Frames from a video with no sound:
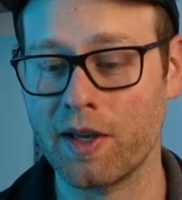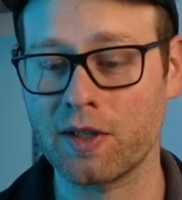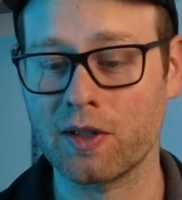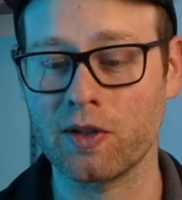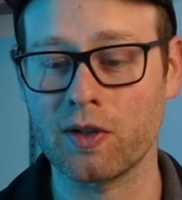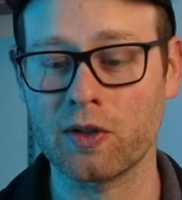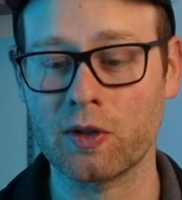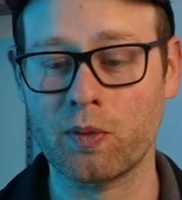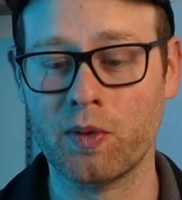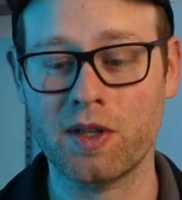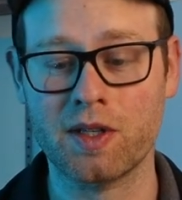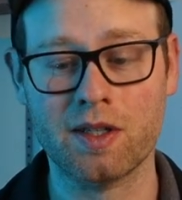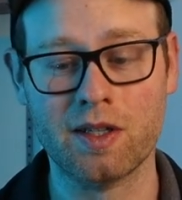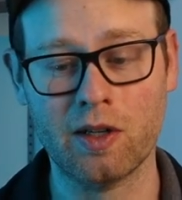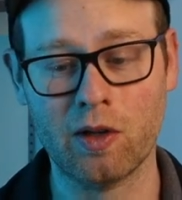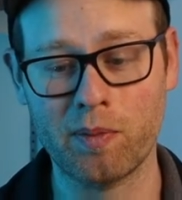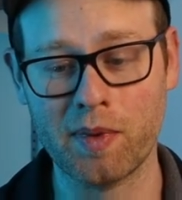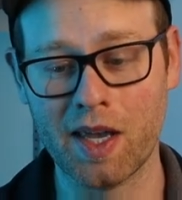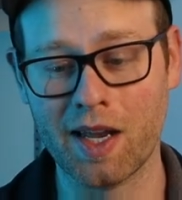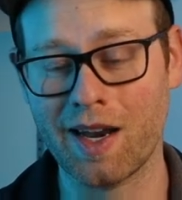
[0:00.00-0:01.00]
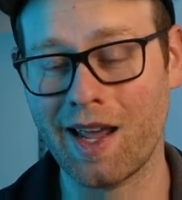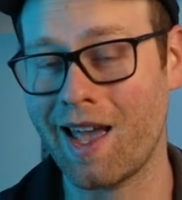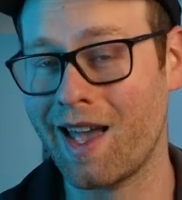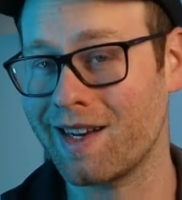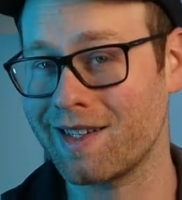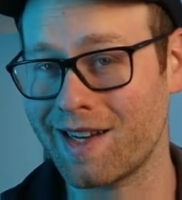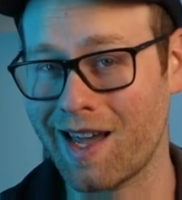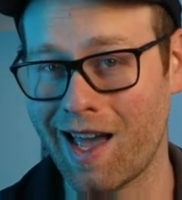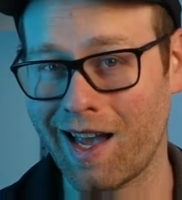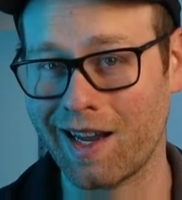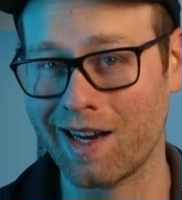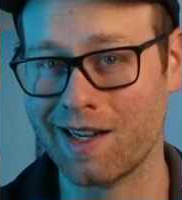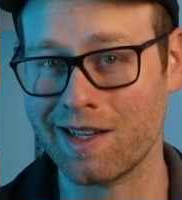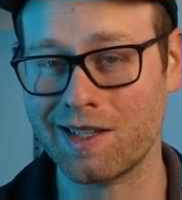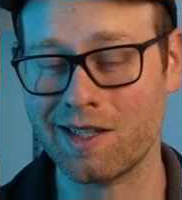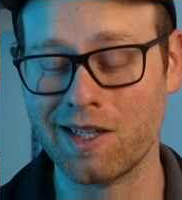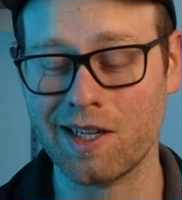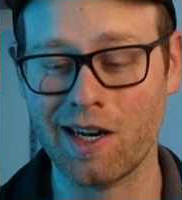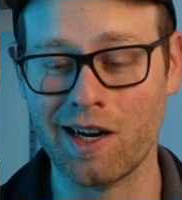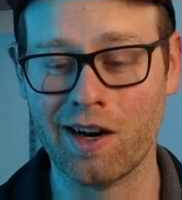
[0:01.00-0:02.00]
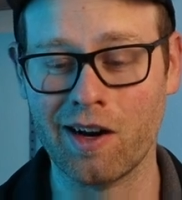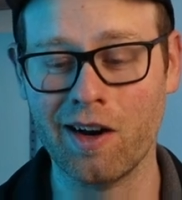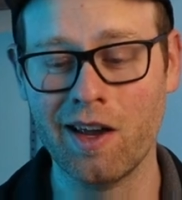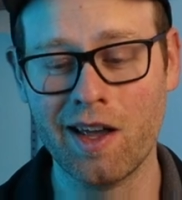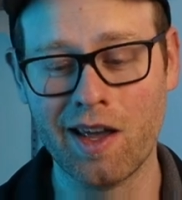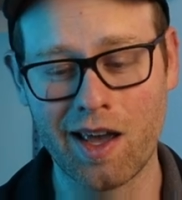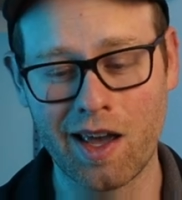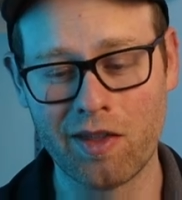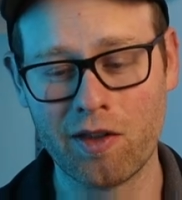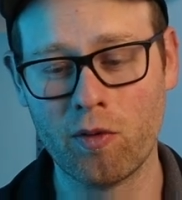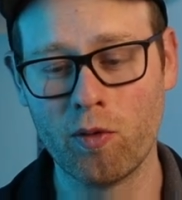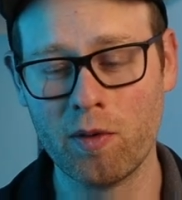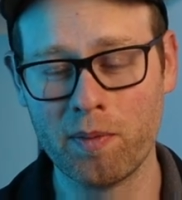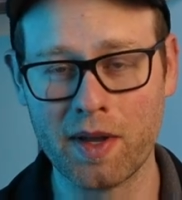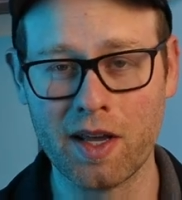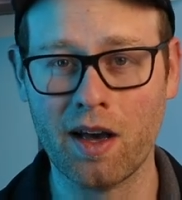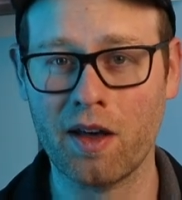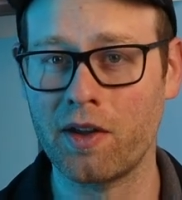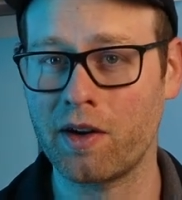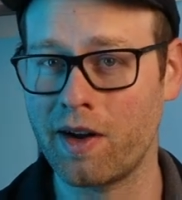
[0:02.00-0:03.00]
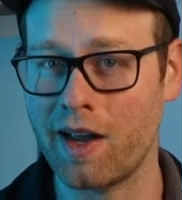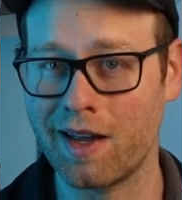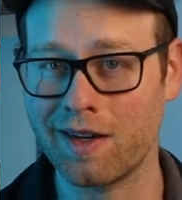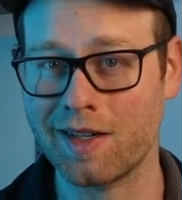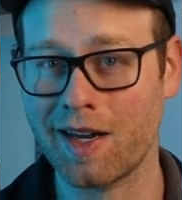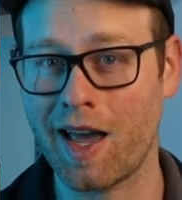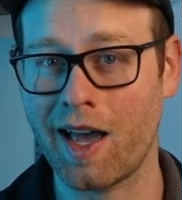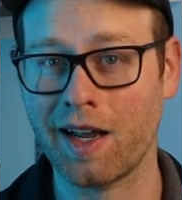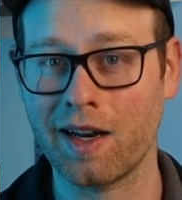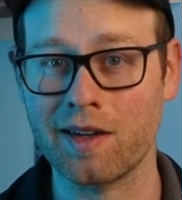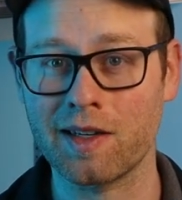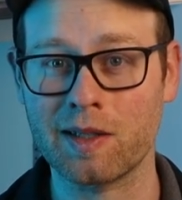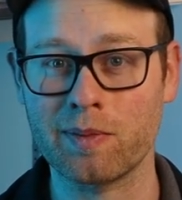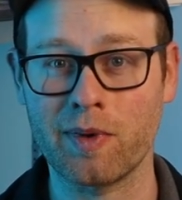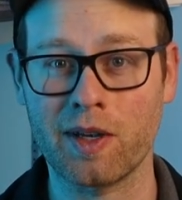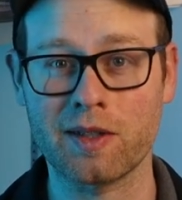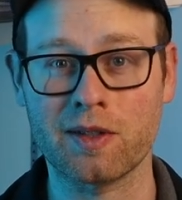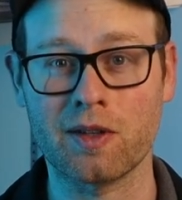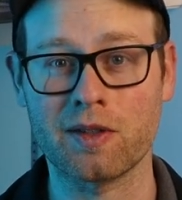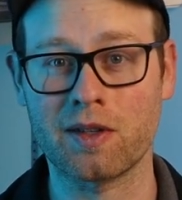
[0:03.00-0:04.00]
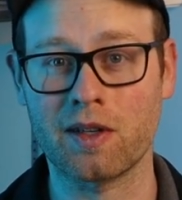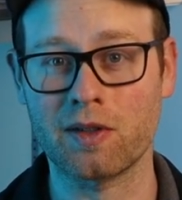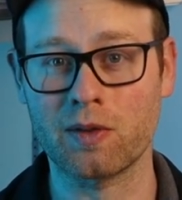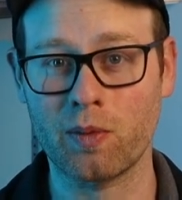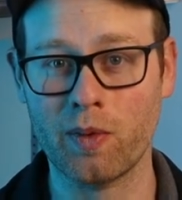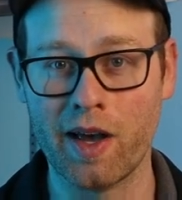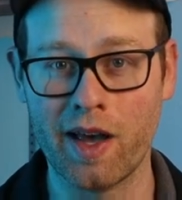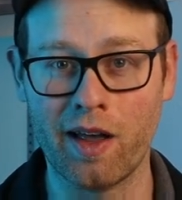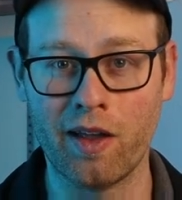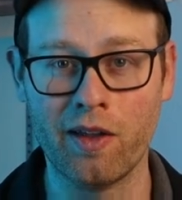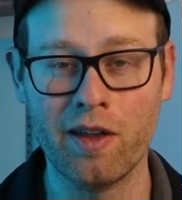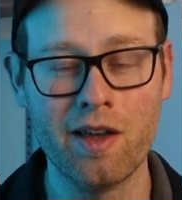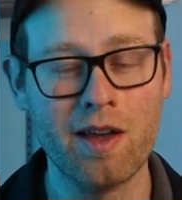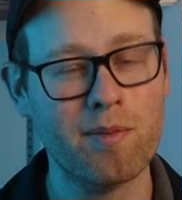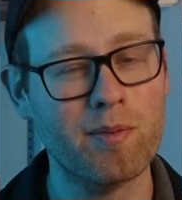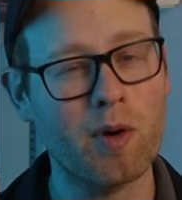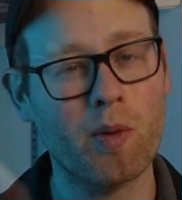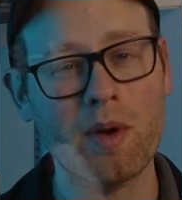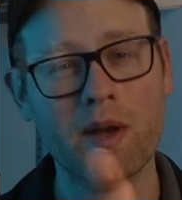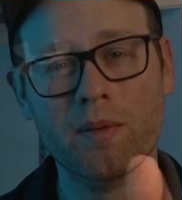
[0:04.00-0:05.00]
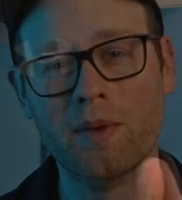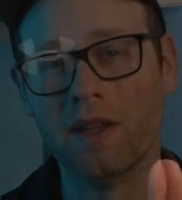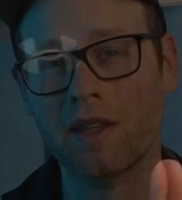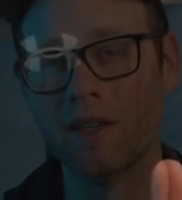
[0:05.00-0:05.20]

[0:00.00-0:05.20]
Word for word: muscles would still be an antagonist here, and there would be other antagonist muscles as well, but we really